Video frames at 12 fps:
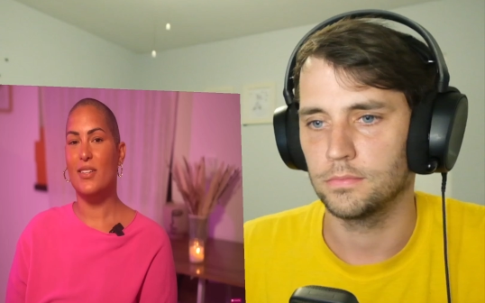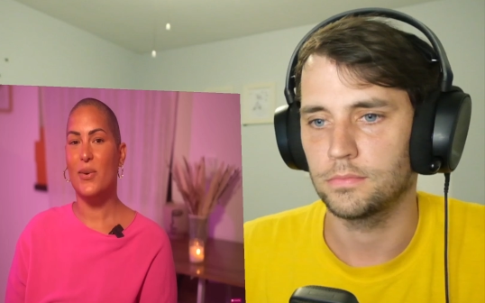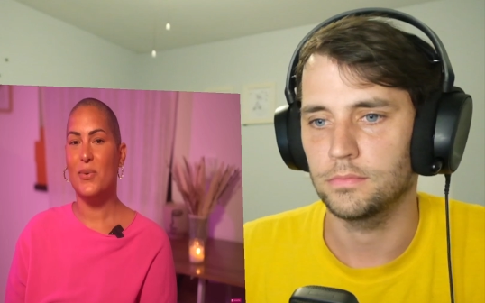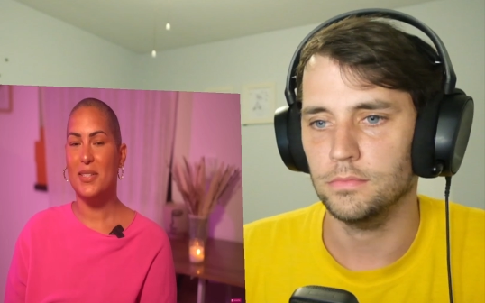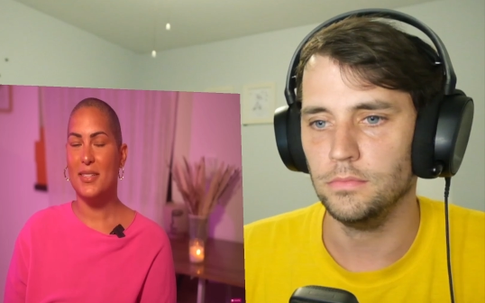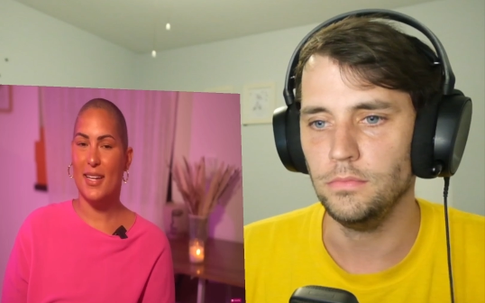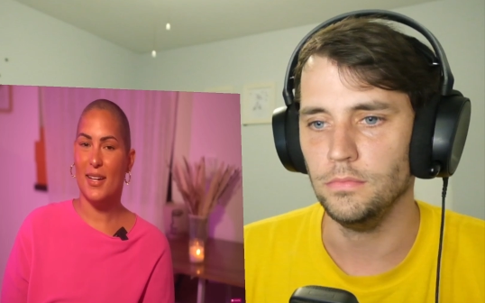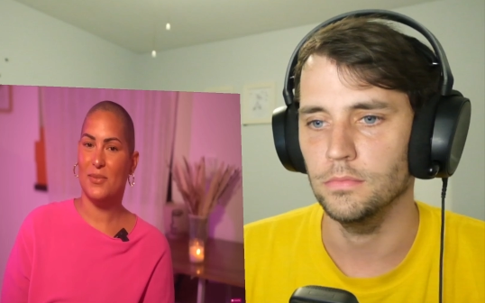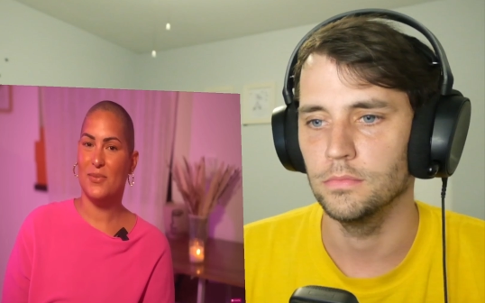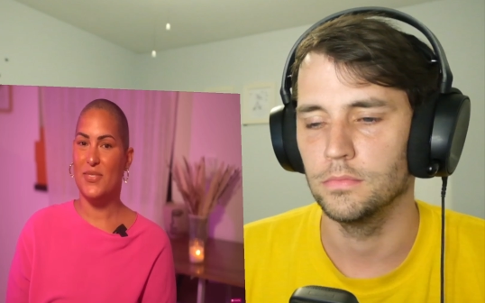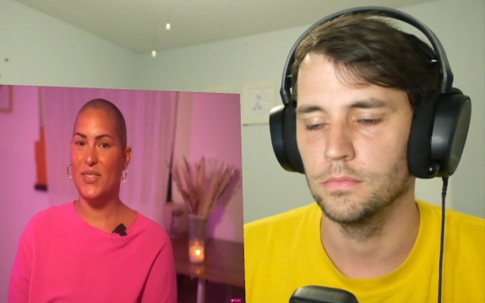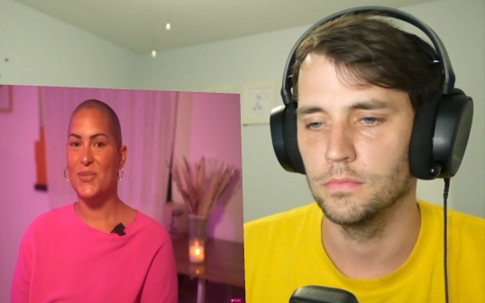Speaker 1: know, now
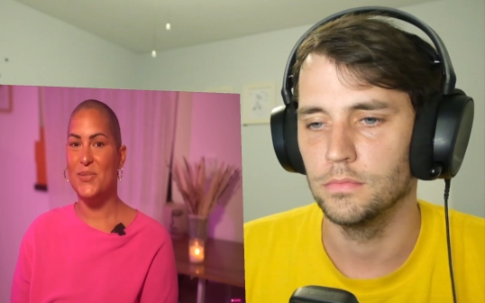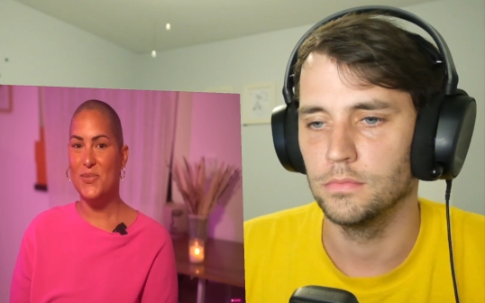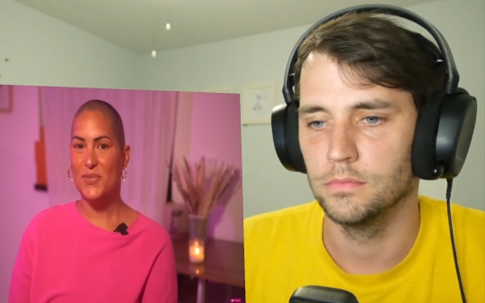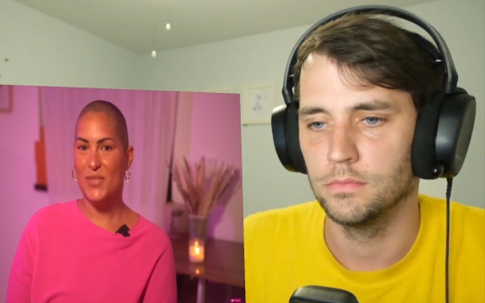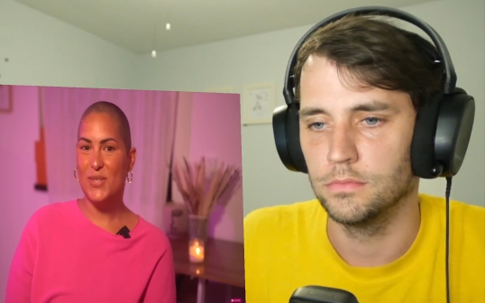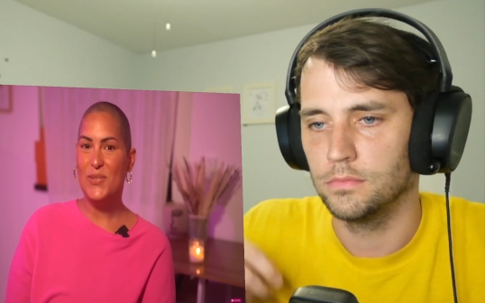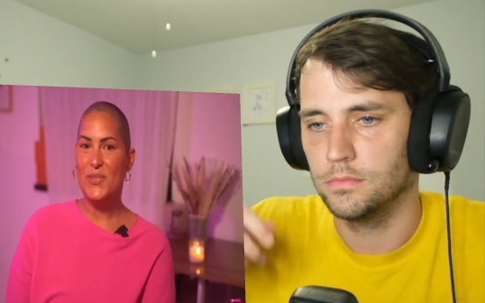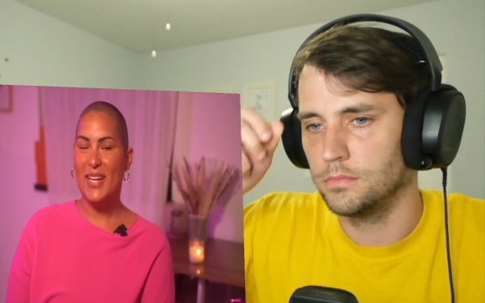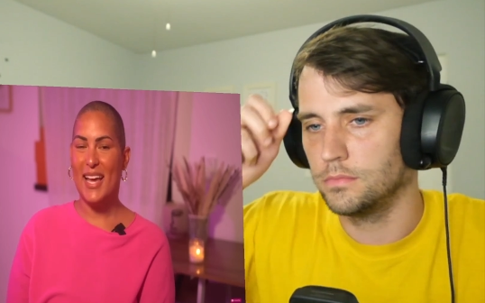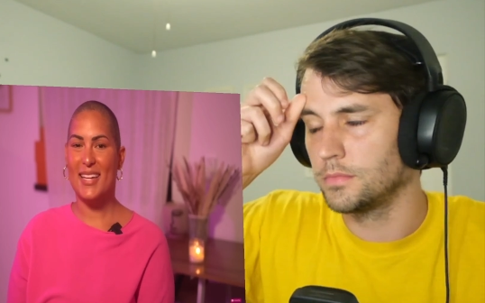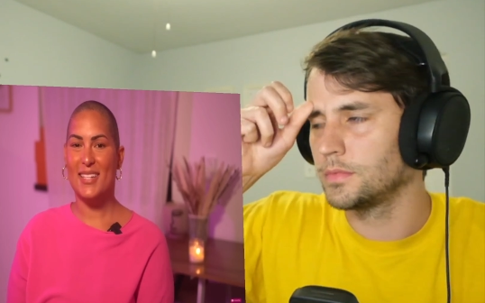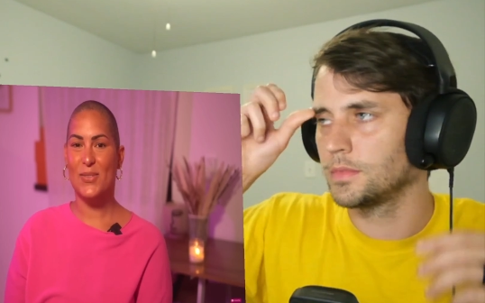you do.
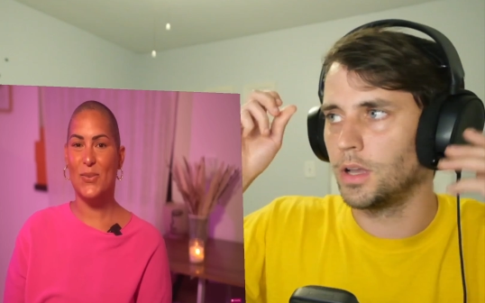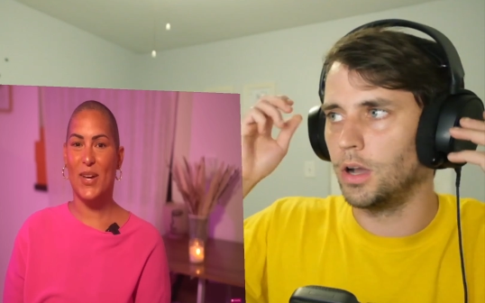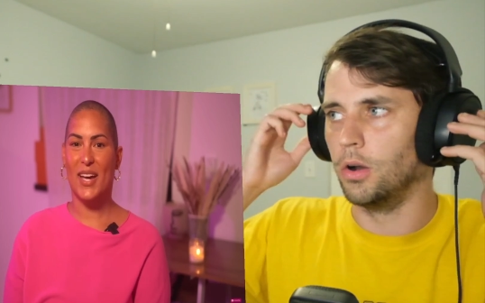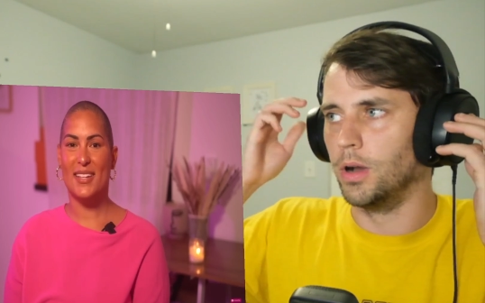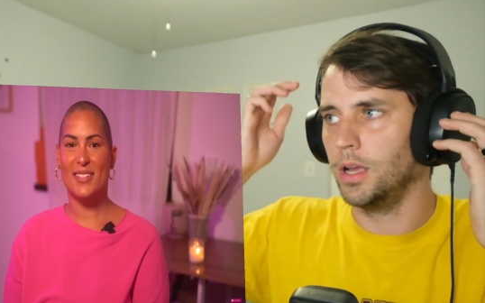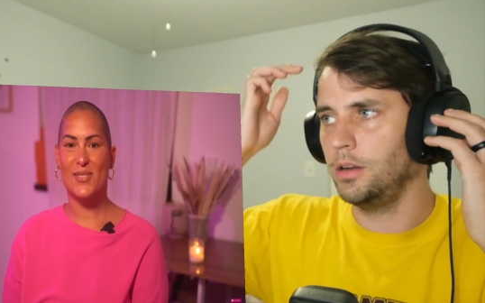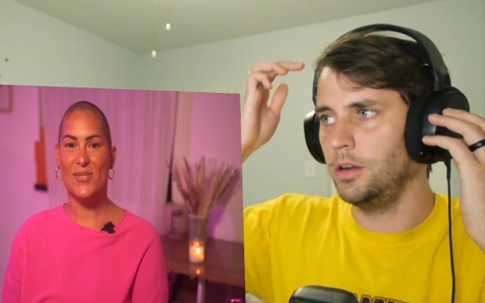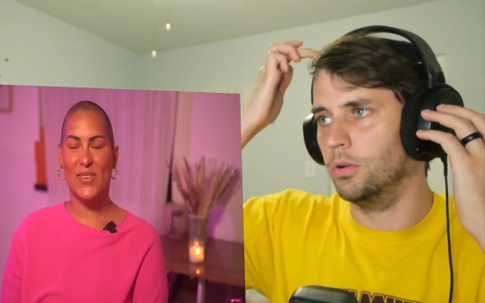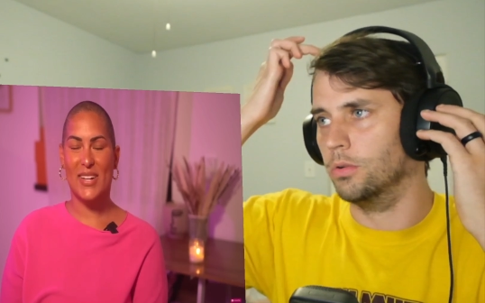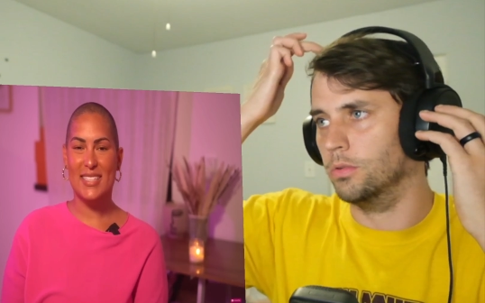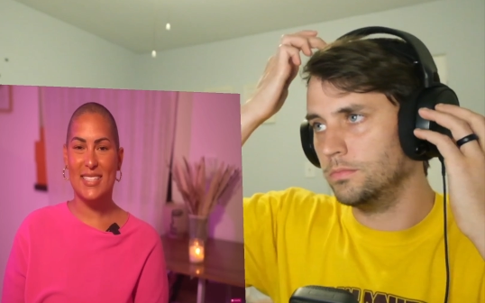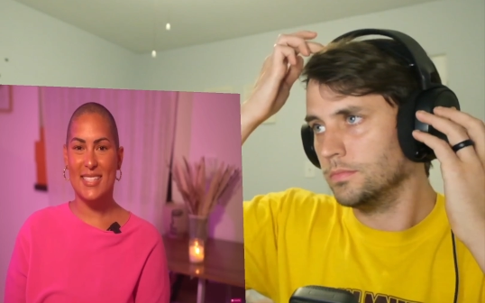Hey, you oh, guys, oh,
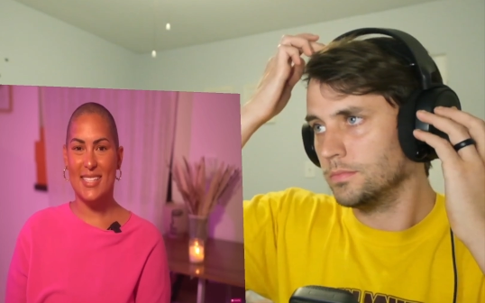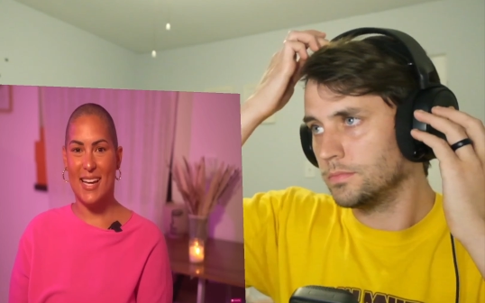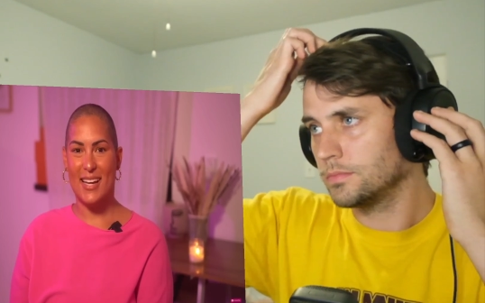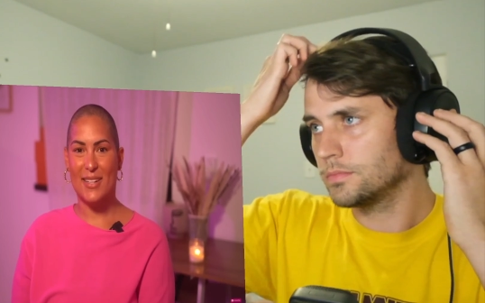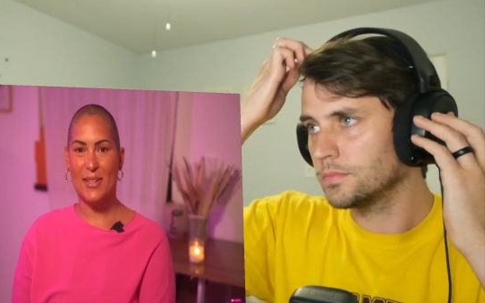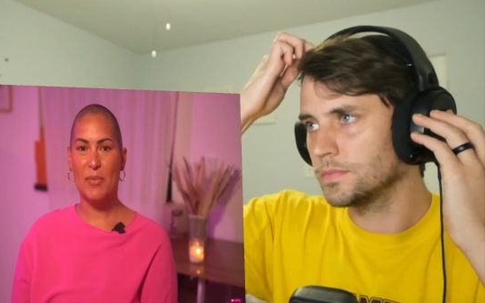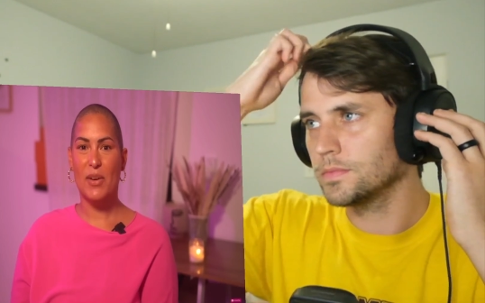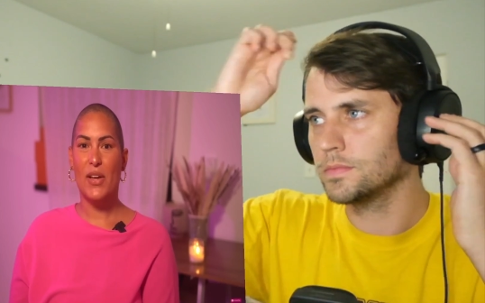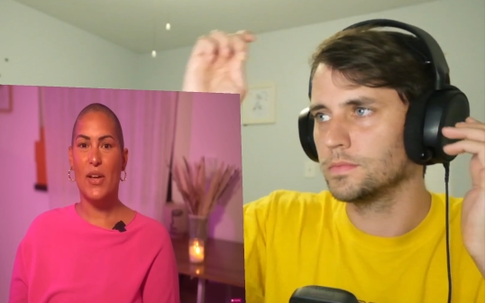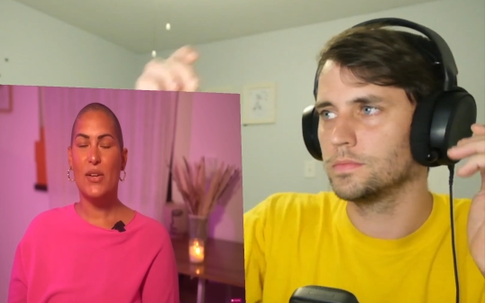what's up?